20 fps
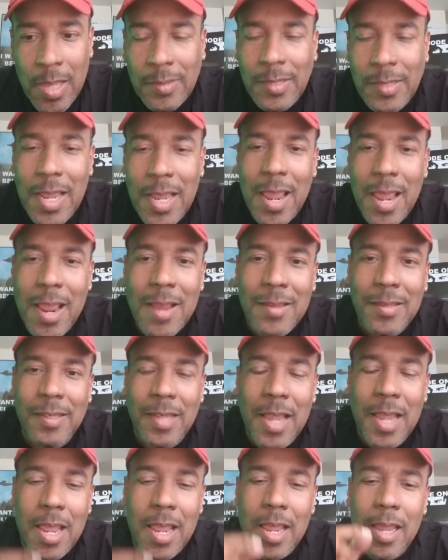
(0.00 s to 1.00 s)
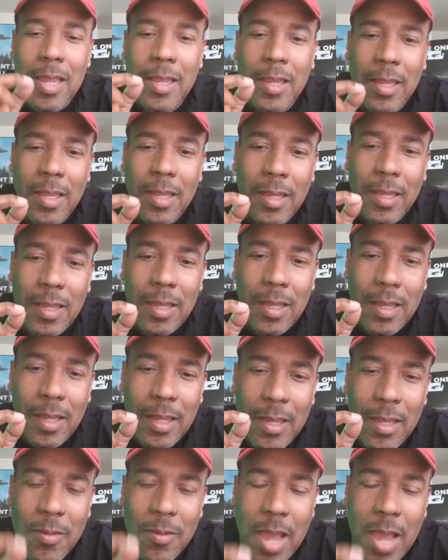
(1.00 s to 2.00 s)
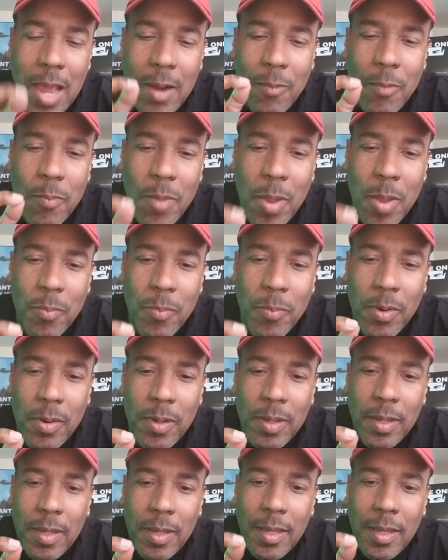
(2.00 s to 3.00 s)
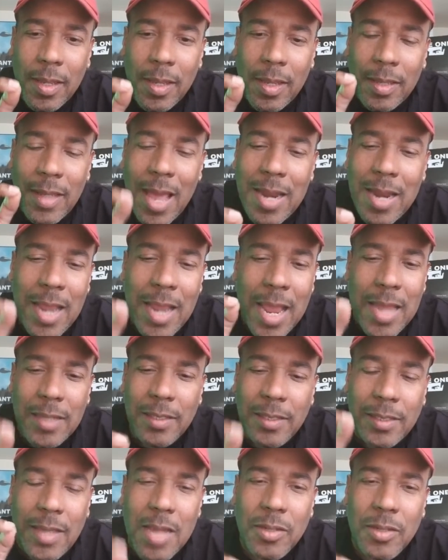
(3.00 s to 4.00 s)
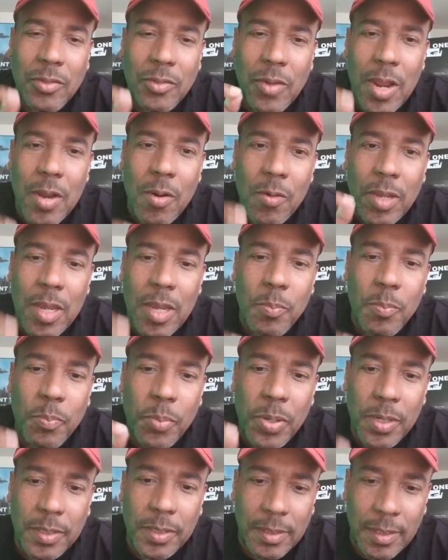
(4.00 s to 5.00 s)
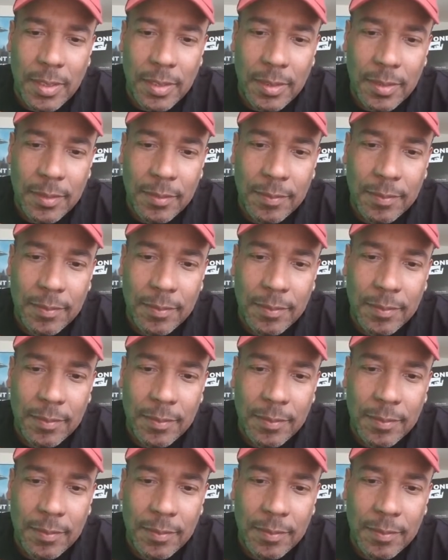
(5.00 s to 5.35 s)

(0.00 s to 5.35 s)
See, here's the thing you got to remember. A lot of guys just concentrate on getting pussy.